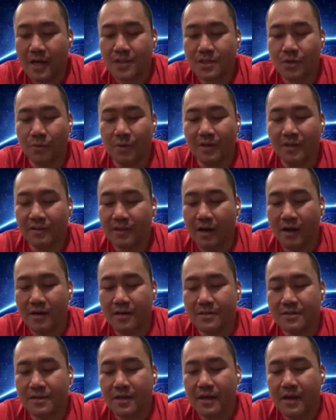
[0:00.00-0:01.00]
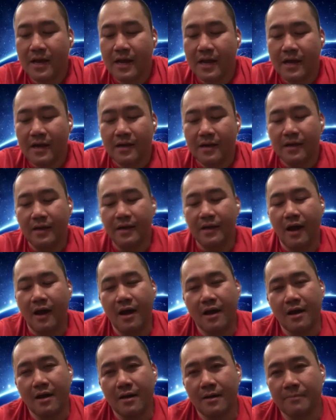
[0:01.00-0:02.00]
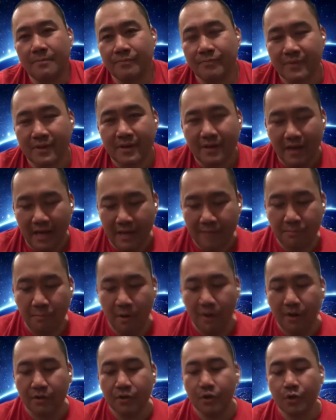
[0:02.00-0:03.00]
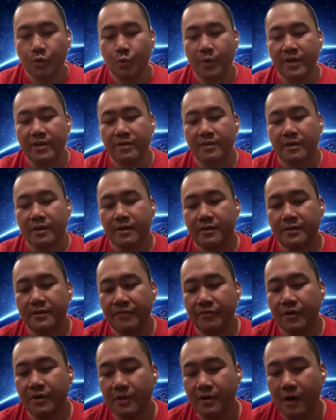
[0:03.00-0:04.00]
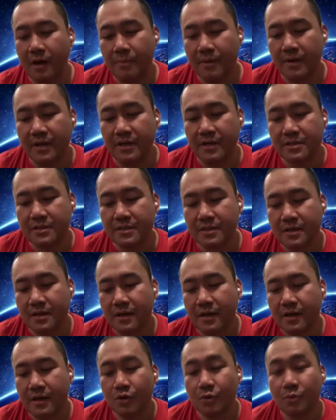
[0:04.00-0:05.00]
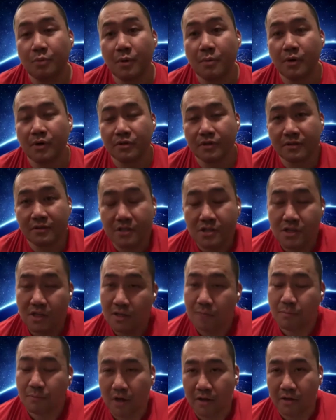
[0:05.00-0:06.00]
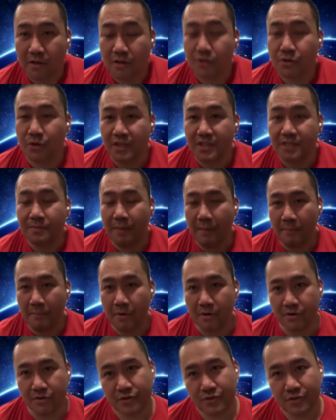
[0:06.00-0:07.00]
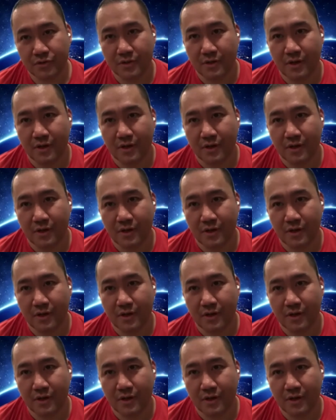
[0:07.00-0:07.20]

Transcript: So what it does, um, it partnered with different companies to promote their digital products to its members.